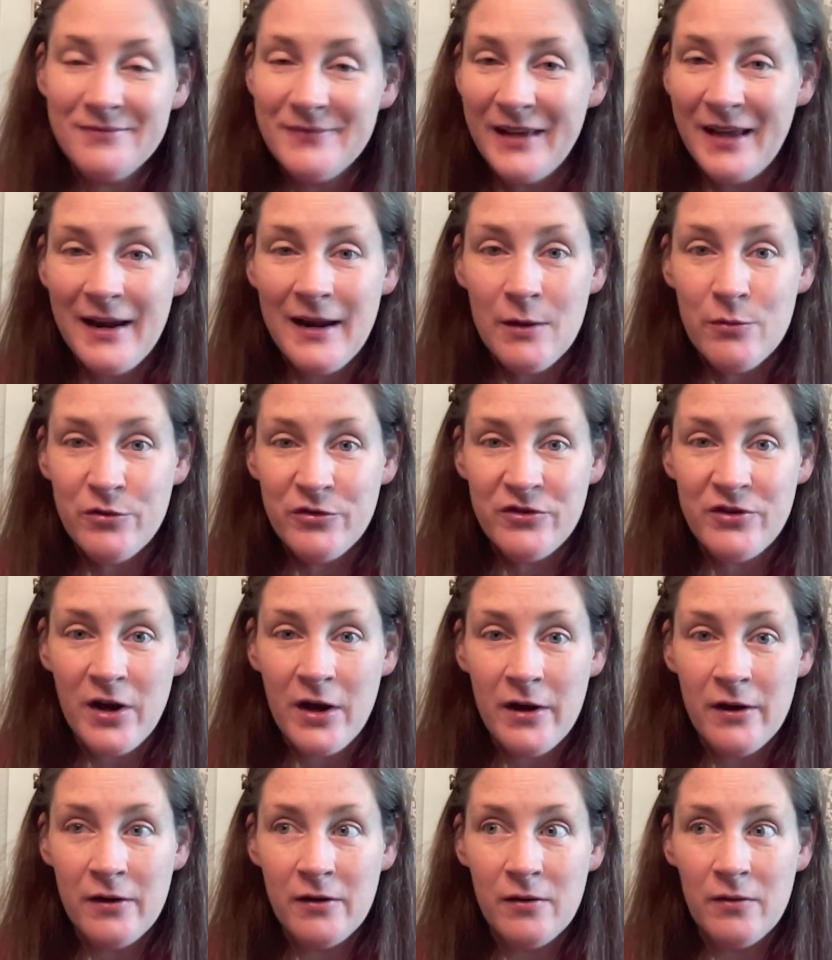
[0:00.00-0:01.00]
And I was
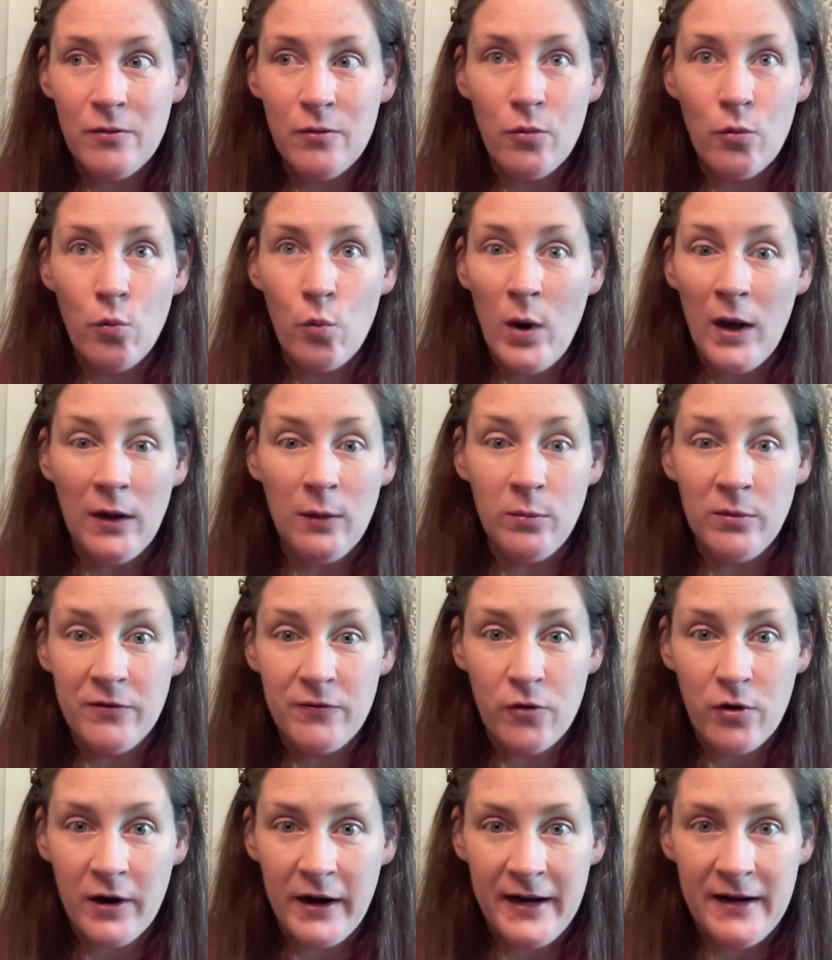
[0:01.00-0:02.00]
done well
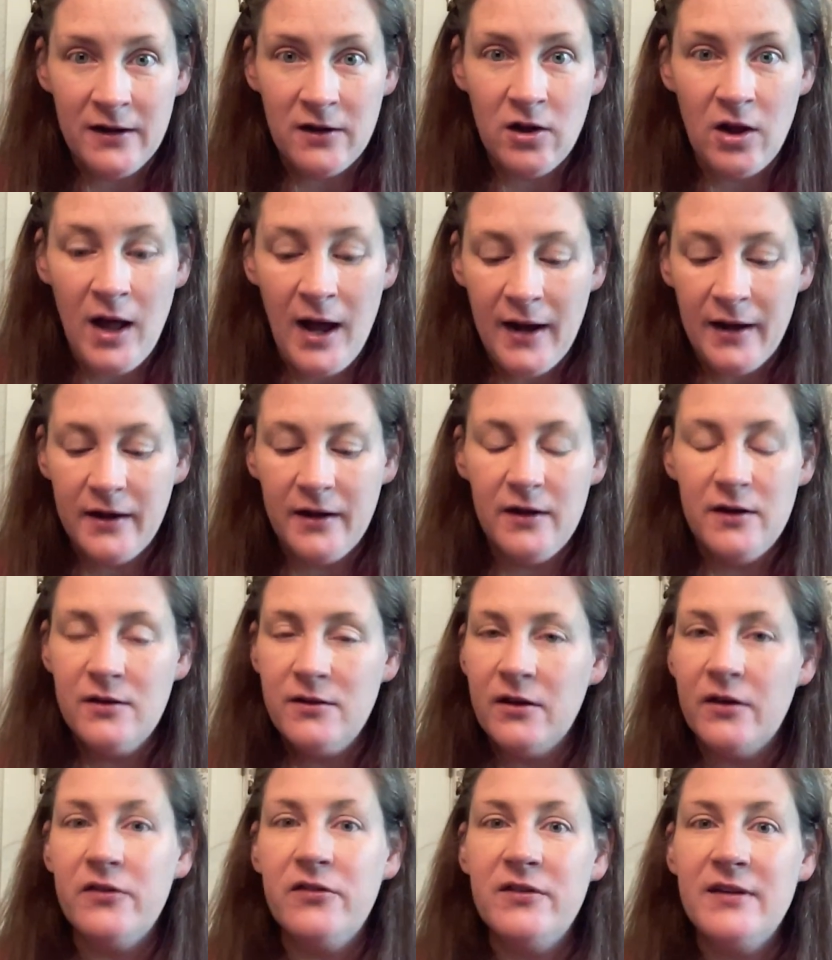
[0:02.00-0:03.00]
before 8 o'clock.
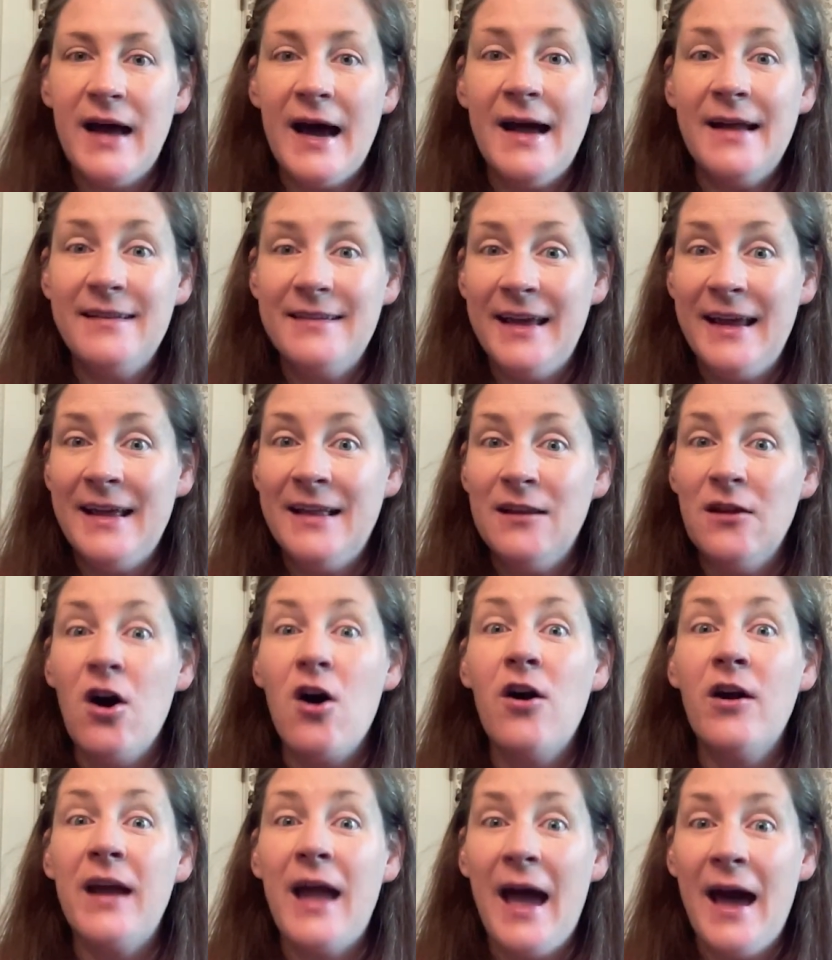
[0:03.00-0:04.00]
Does not take
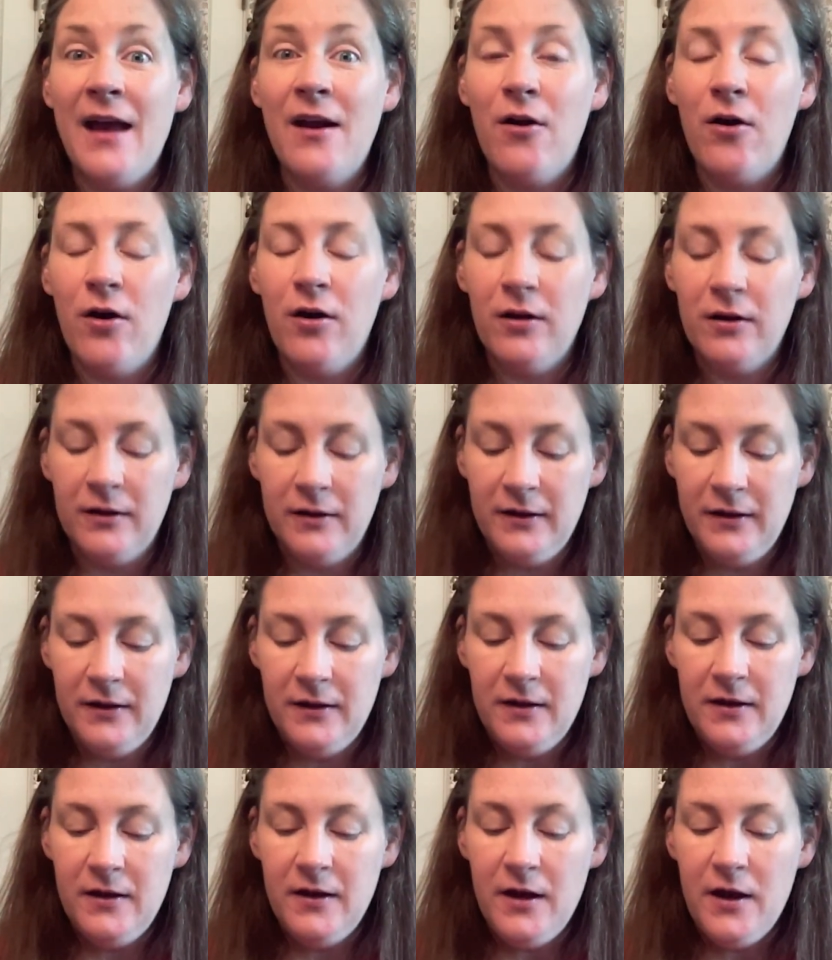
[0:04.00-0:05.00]
long at all.
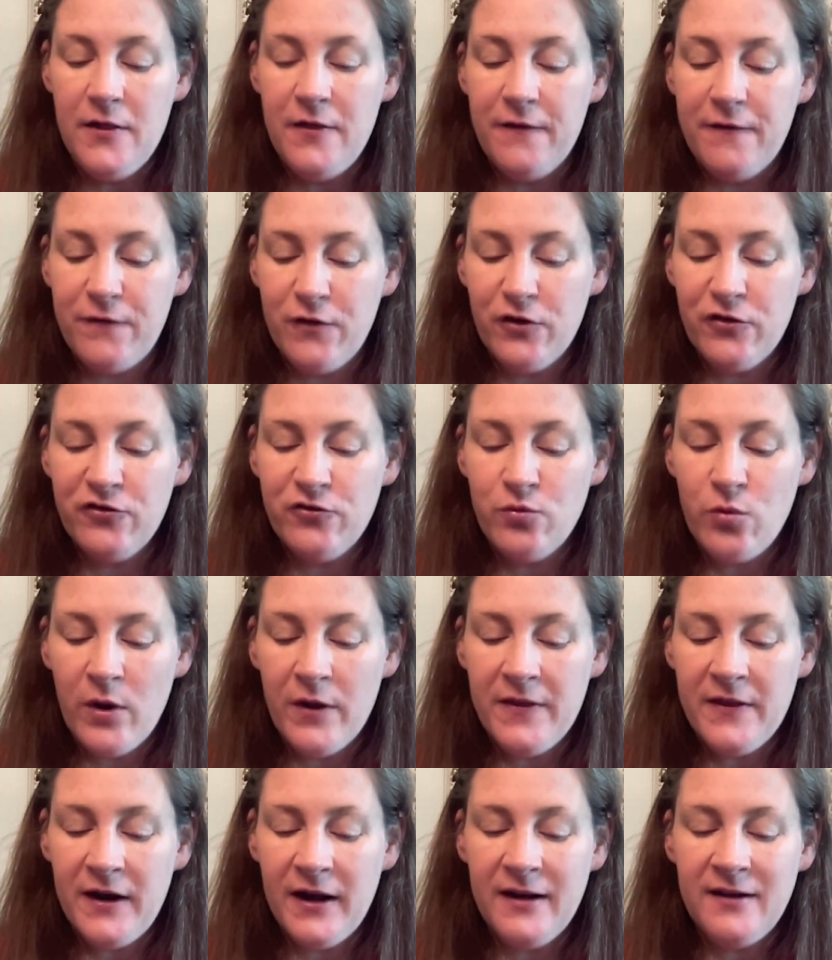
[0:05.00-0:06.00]
The first one
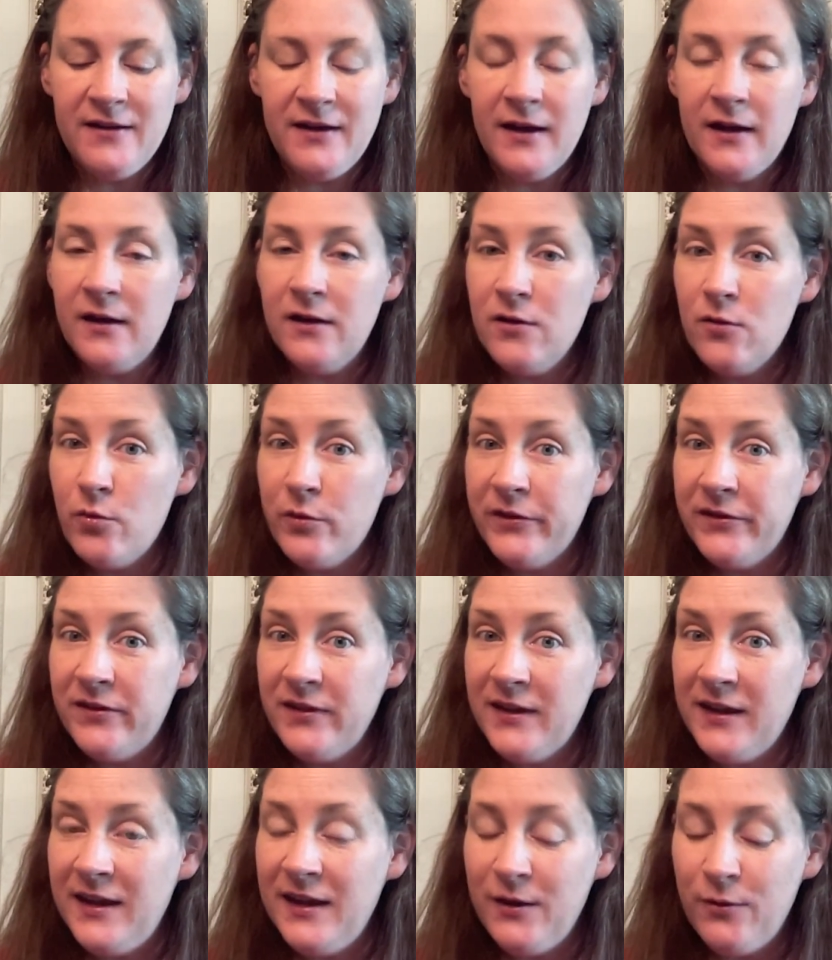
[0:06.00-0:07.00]
that I did was the
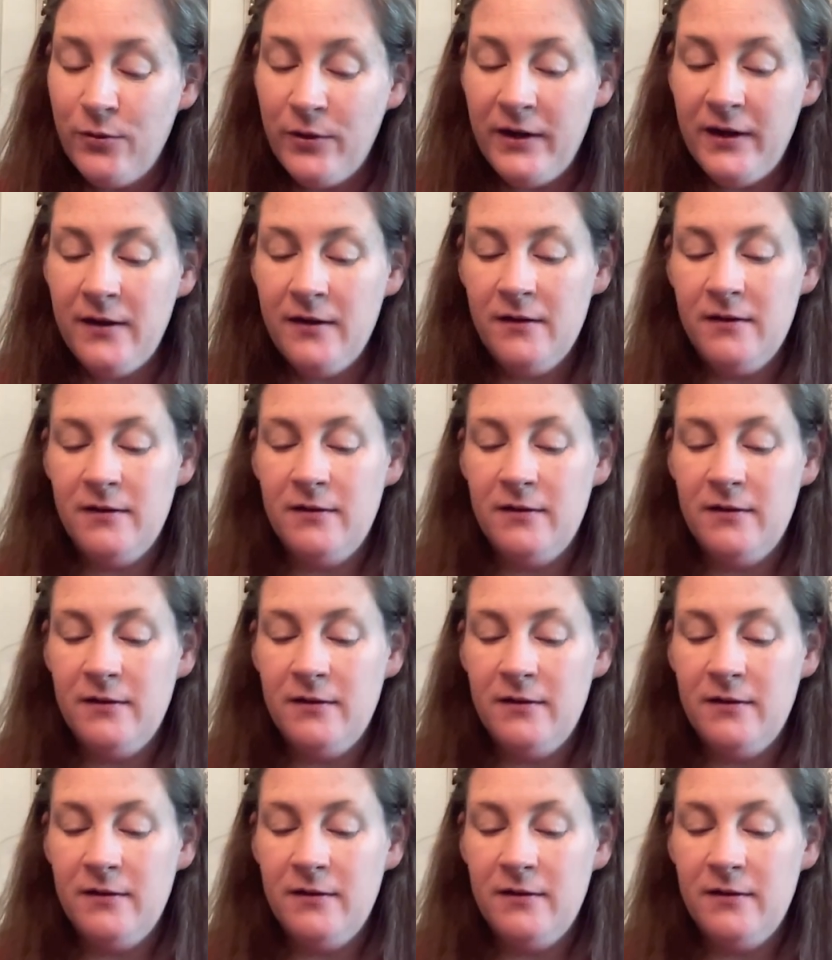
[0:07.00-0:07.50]
kiwi.